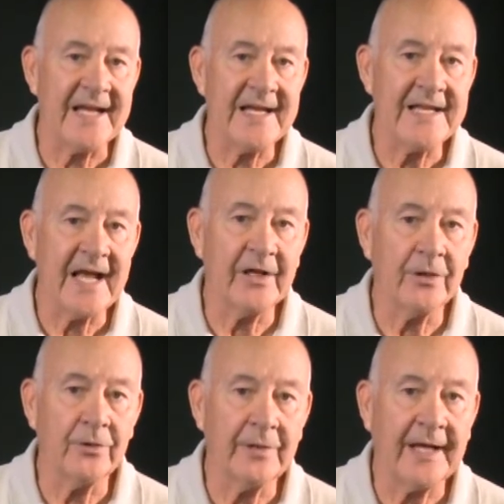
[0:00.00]

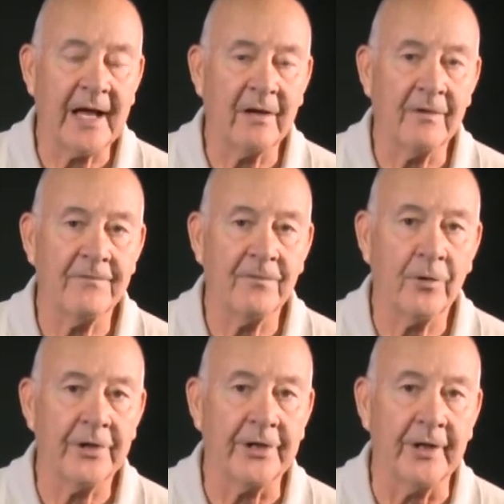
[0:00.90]
Diego,
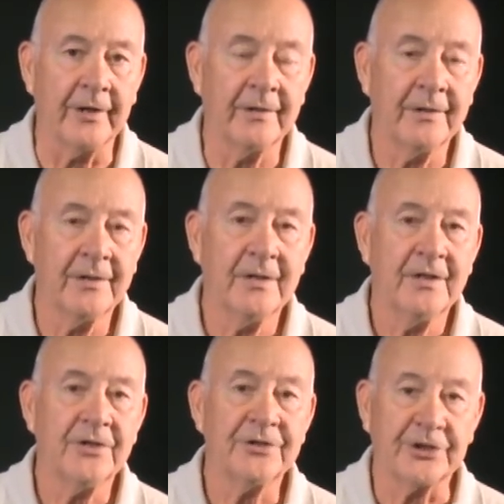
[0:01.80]
California
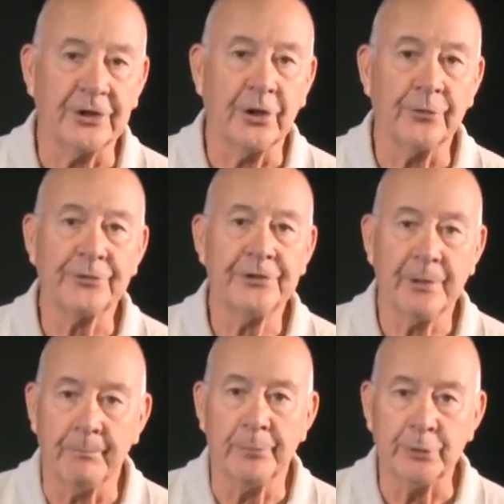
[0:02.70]
to go
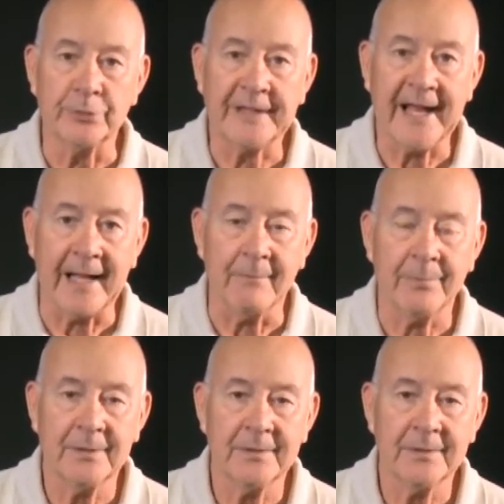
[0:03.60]
to boot camp.